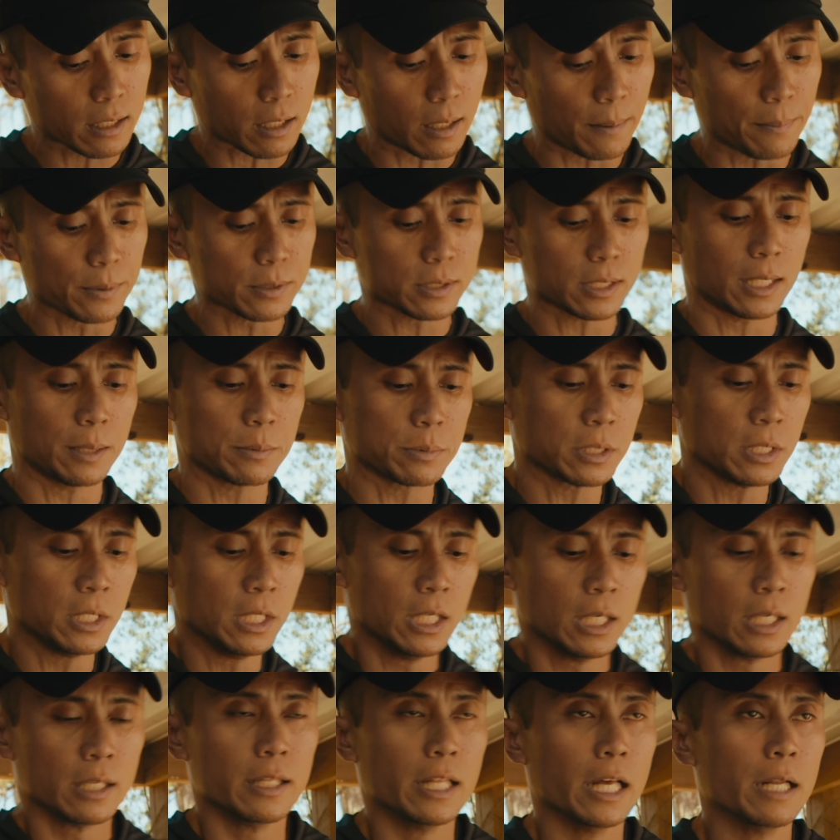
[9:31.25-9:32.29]
a couple times,
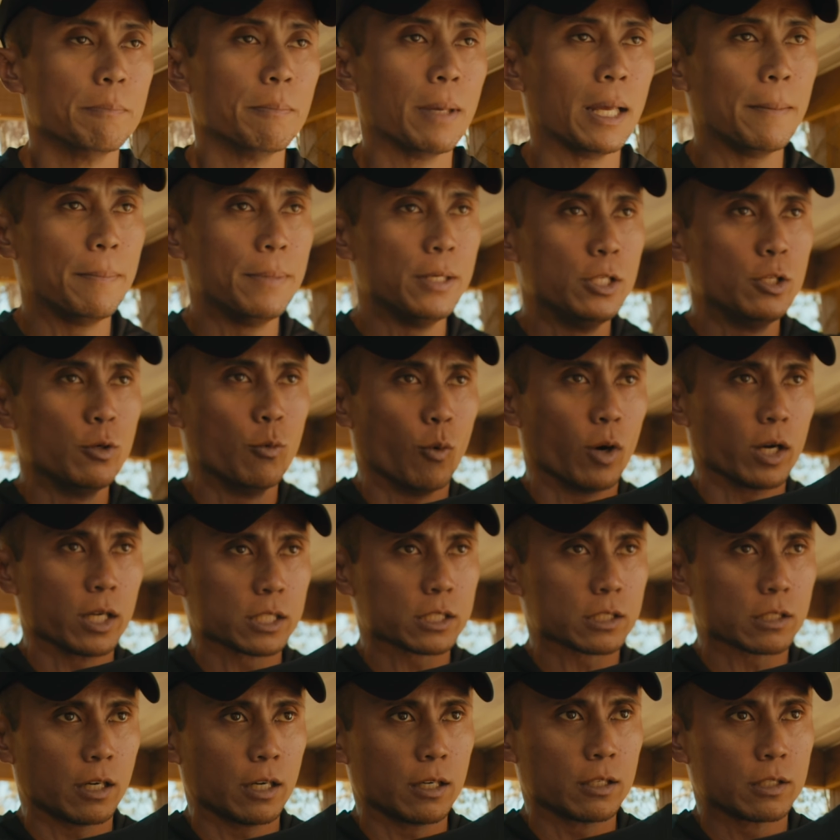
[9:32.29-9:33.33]
then maybe you want to
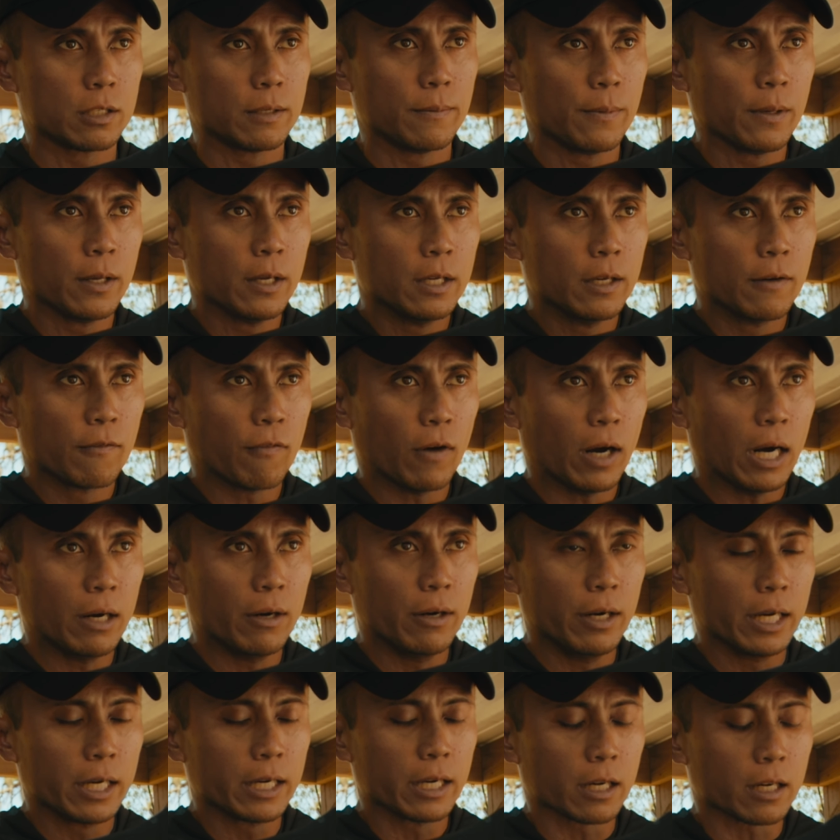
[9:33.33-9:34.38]
start
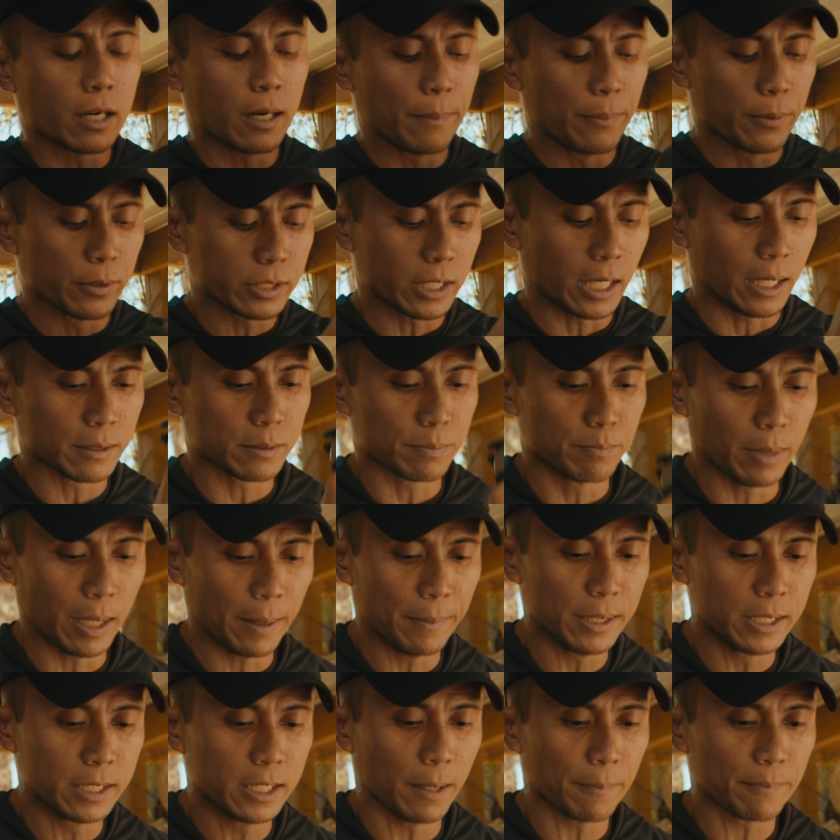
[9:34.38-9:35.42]
firing a couple times,
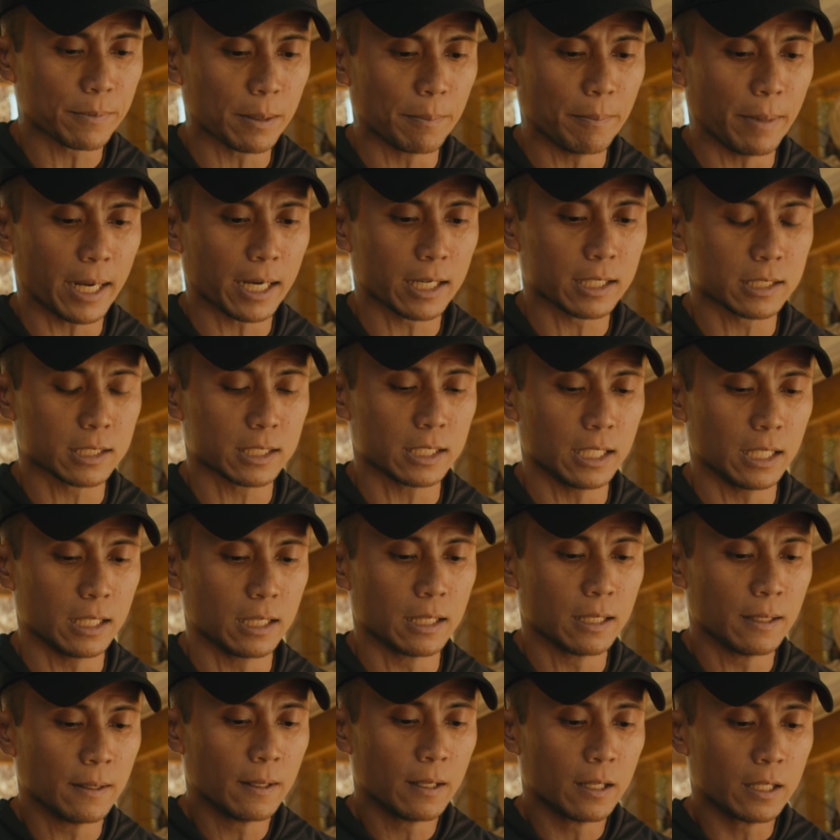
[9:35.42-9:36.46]
maybe dump the
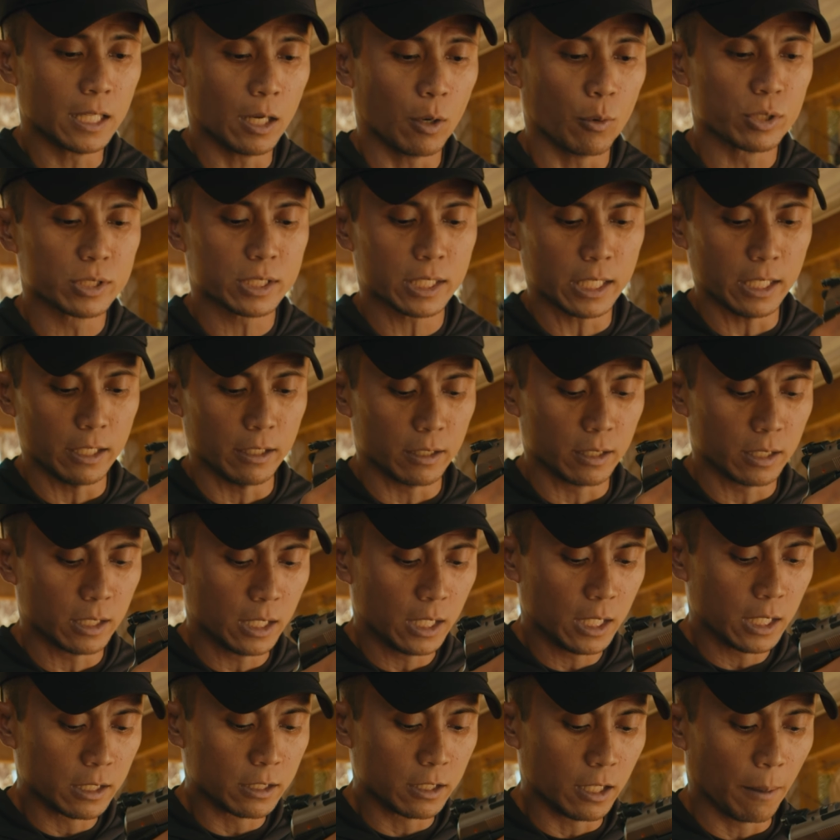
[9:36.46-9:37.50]
magazine that was here,
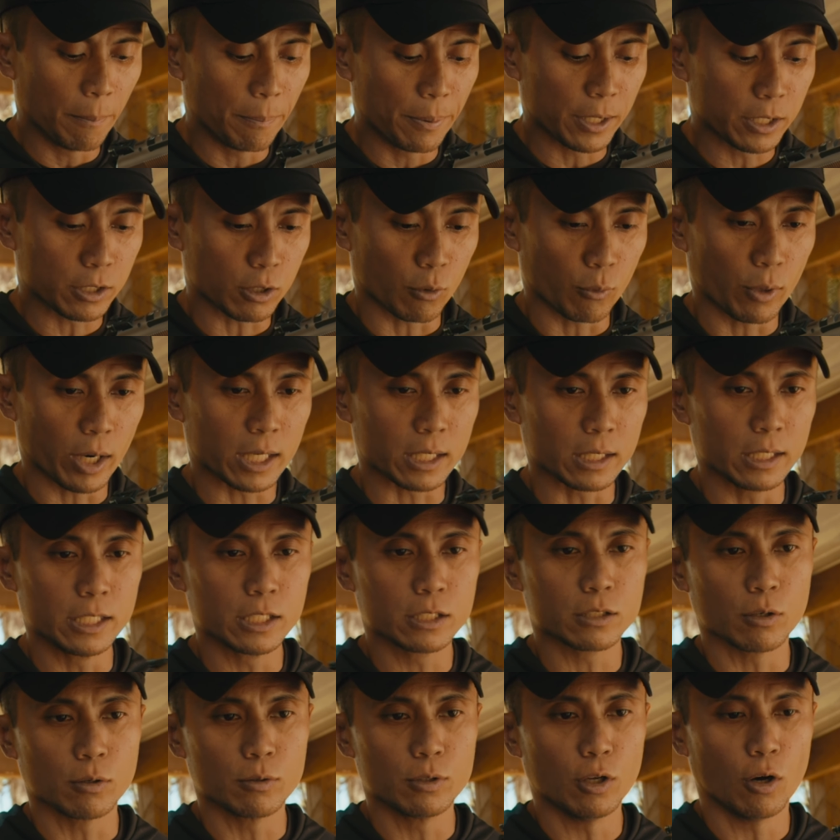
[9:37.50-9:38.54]
dump it correctly.
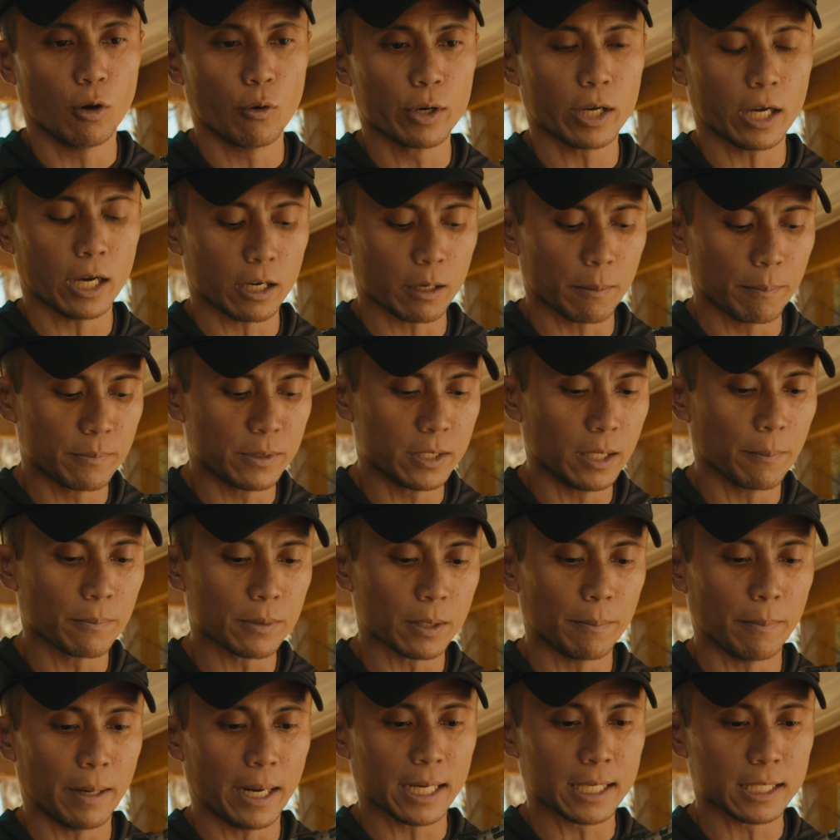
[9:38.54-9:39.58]
So knowing how to dump
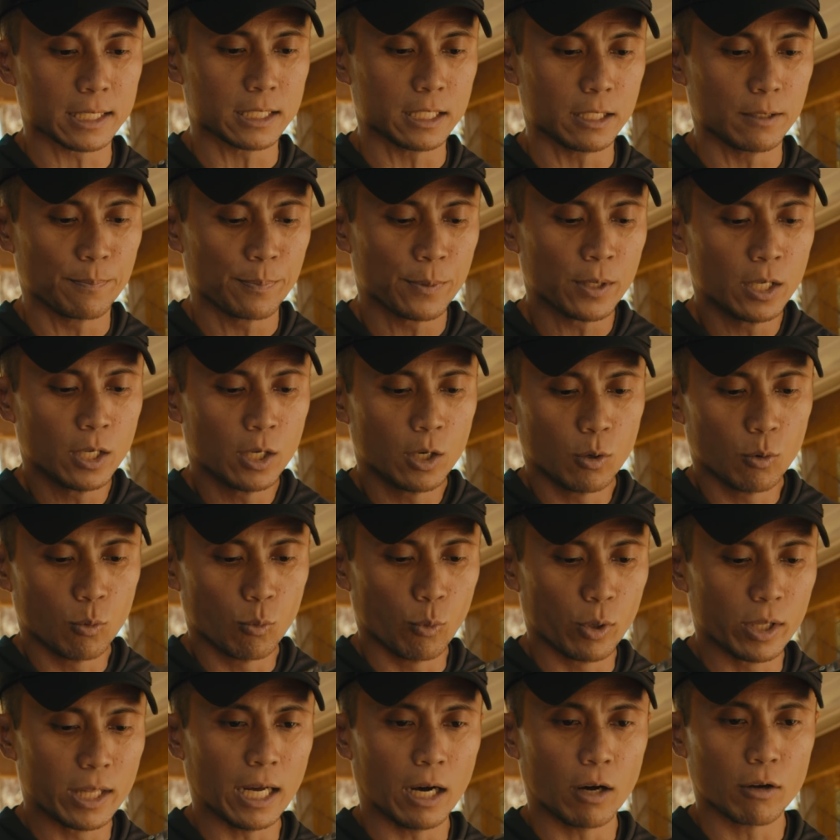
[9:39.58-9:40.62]
the magazine
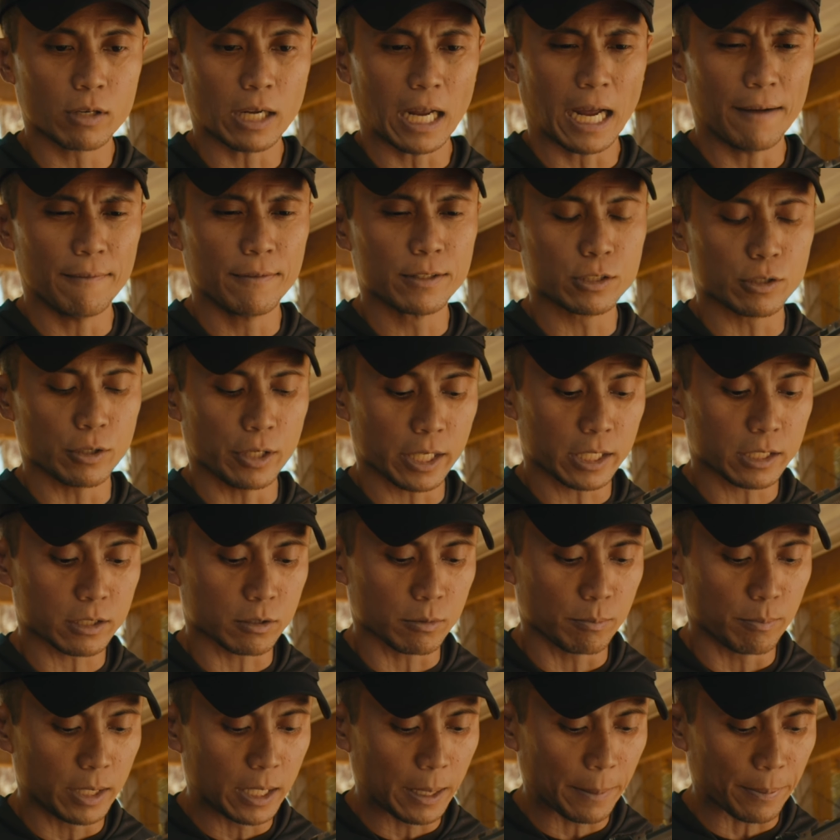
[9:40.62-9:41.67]
without having to
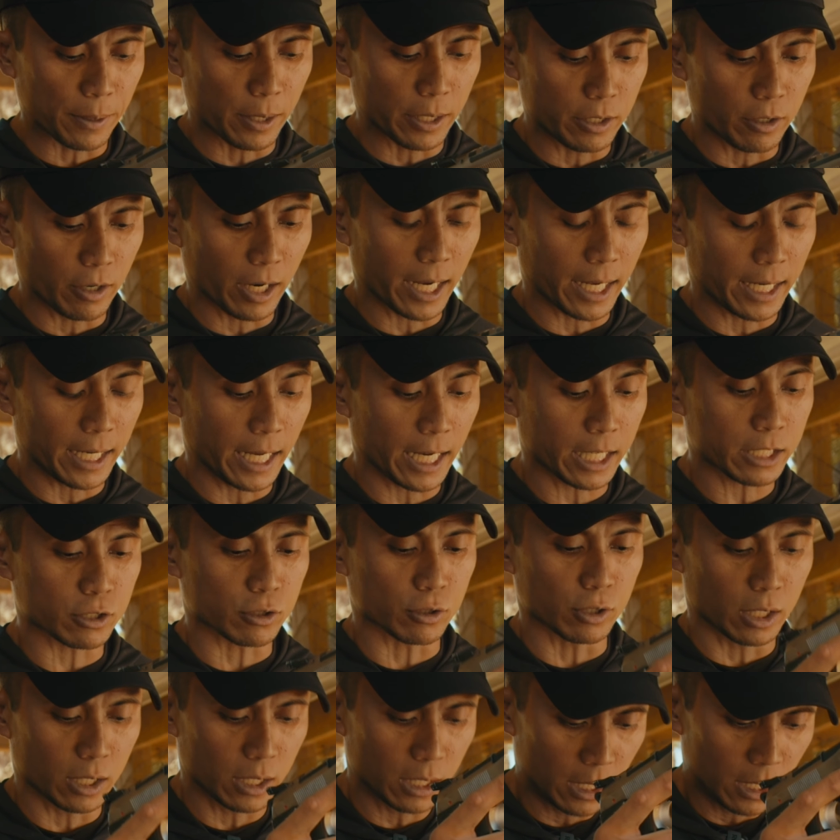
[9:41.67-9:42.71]
manipulate your hand
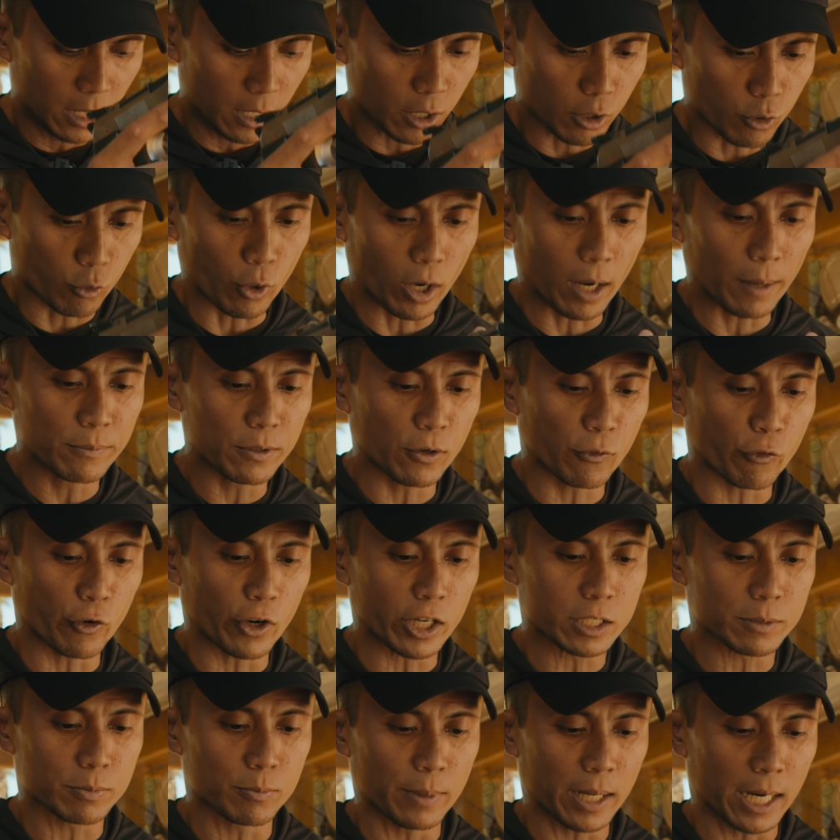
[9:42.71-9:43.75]
extra, grab the
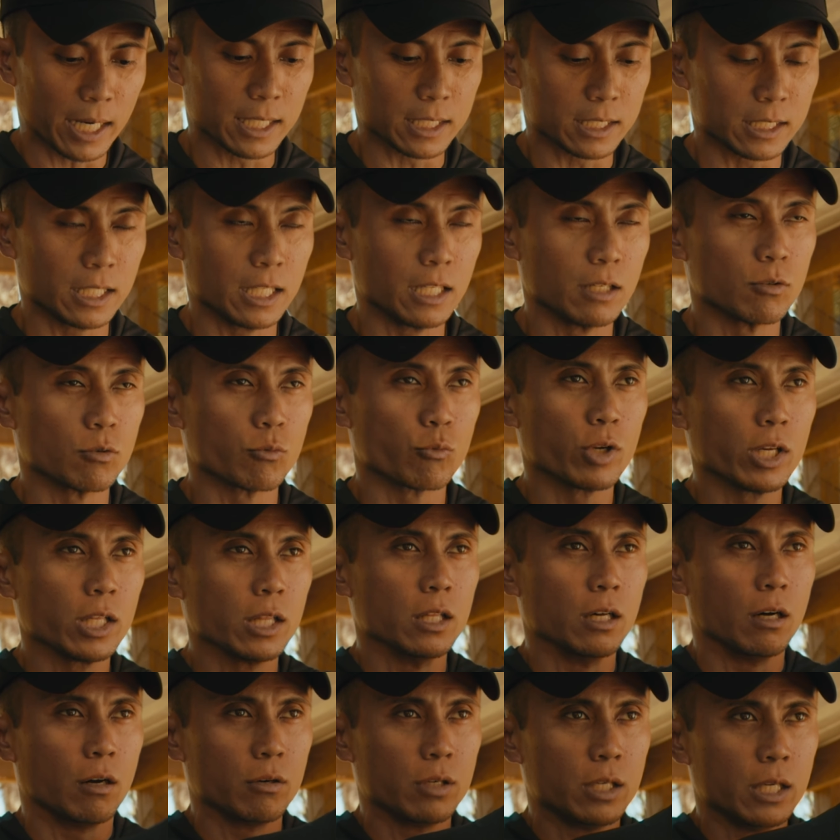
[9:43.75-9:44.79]
fresh magazine,
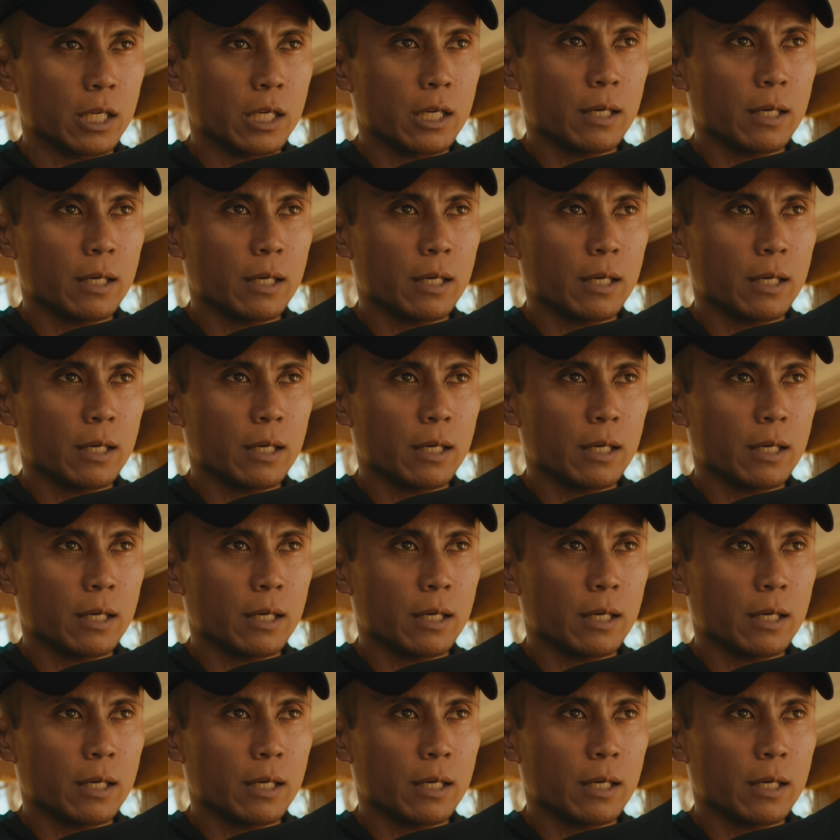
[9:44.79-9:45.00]
reload,